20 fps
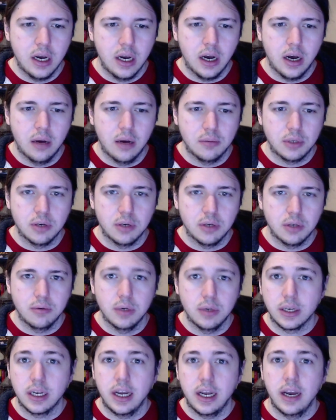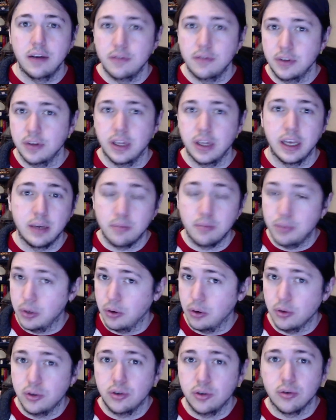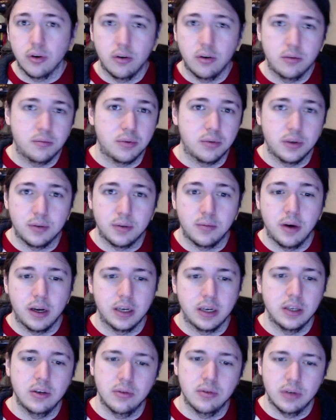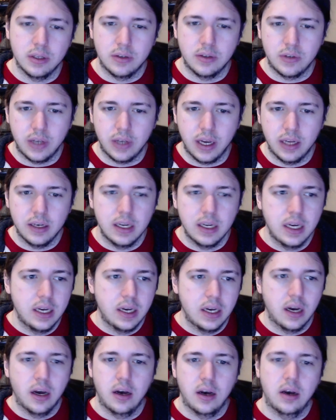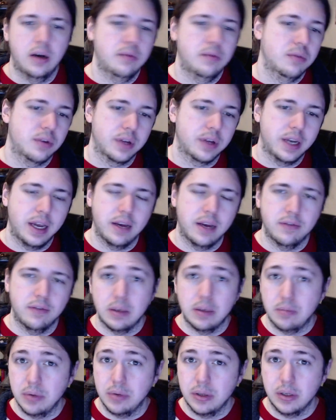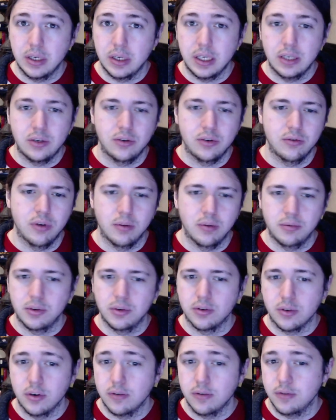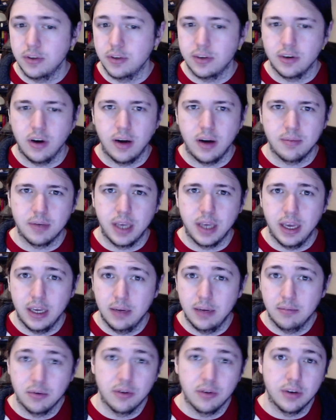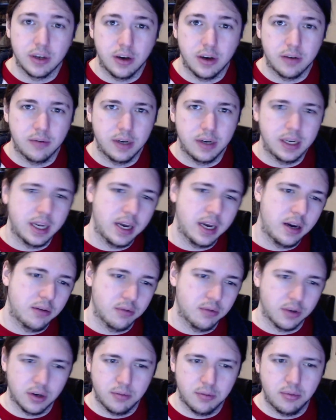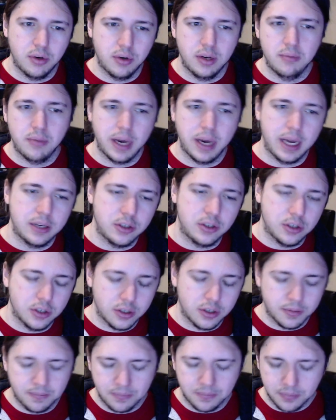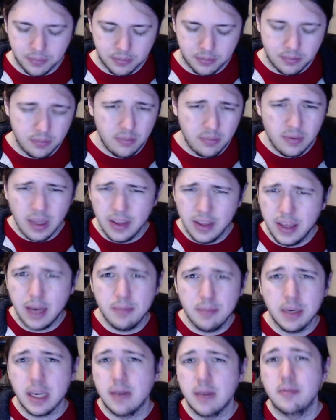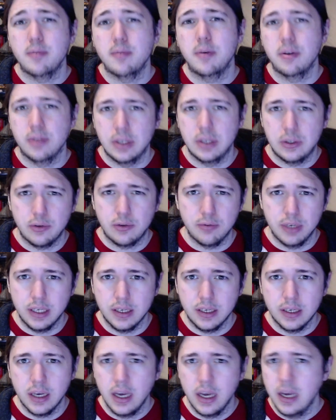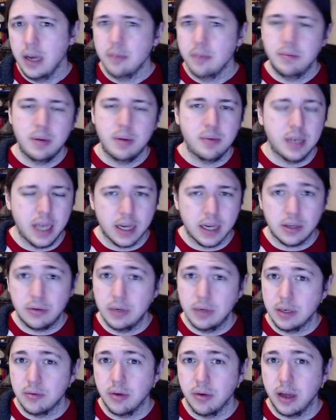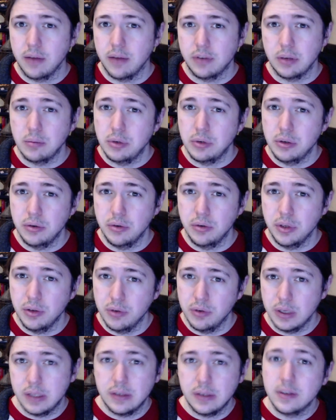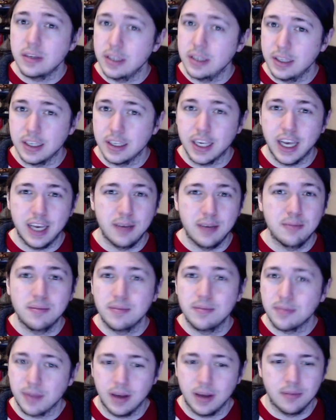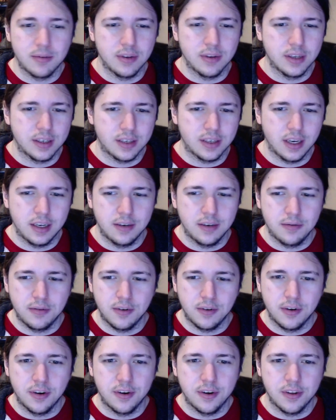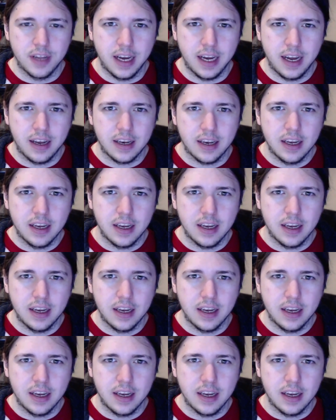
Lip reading: So we are going to have the build your own Prismata unit set. We're going to have the ability to observe the top game going on right now. We're going to put in badges. That may come about this week. Maybe next week we'll have some new units in the game. I'm really excited for that.